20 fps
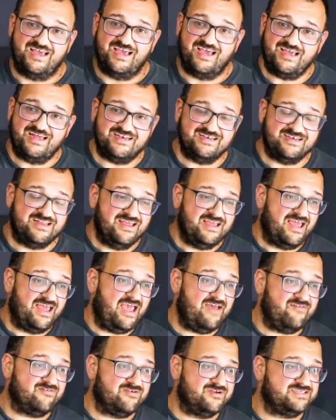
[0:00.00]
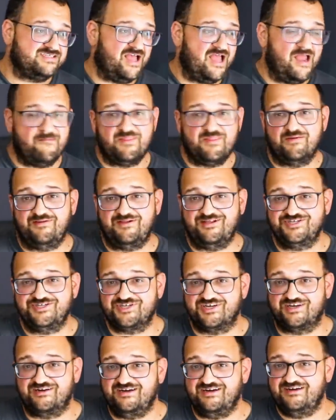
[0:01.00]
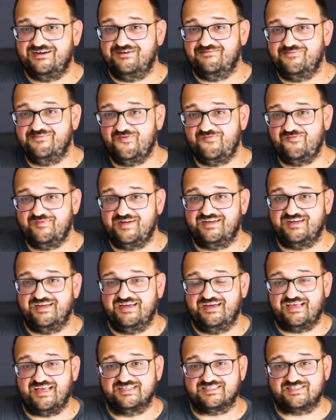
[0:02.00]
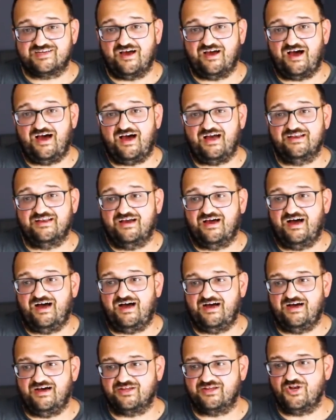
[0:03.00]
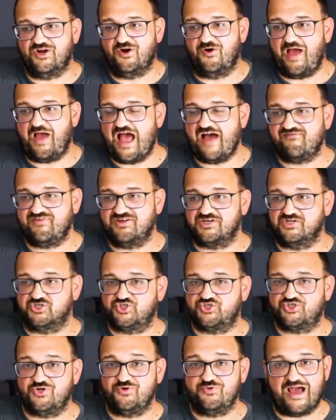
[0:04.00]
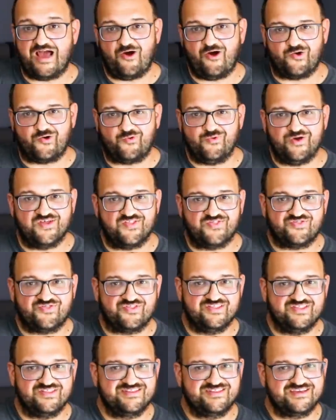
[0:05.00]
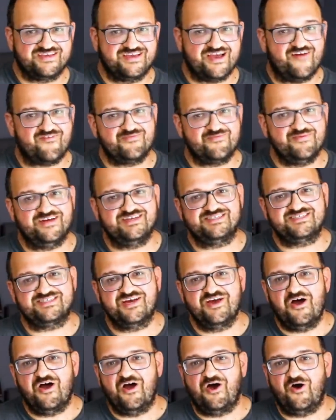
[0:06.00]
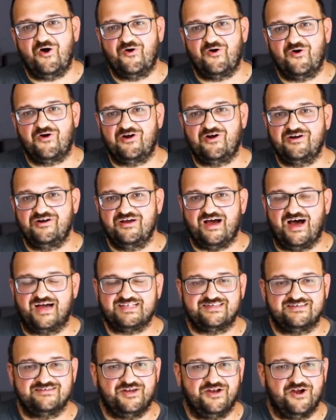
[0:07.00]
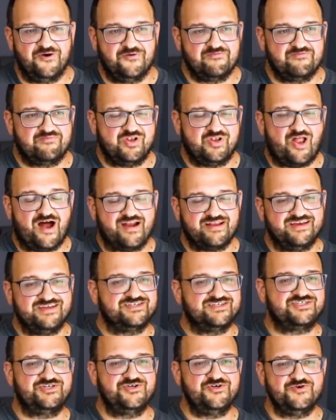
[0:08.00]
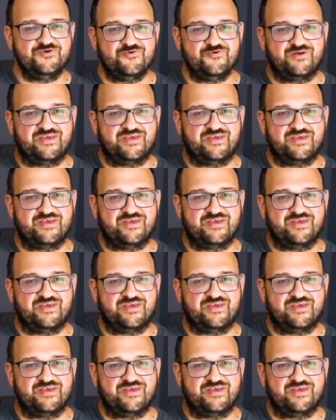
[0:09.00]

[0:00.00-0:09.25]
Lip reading: And every time the militia movement gets caught having a shootout with the government or, plotting to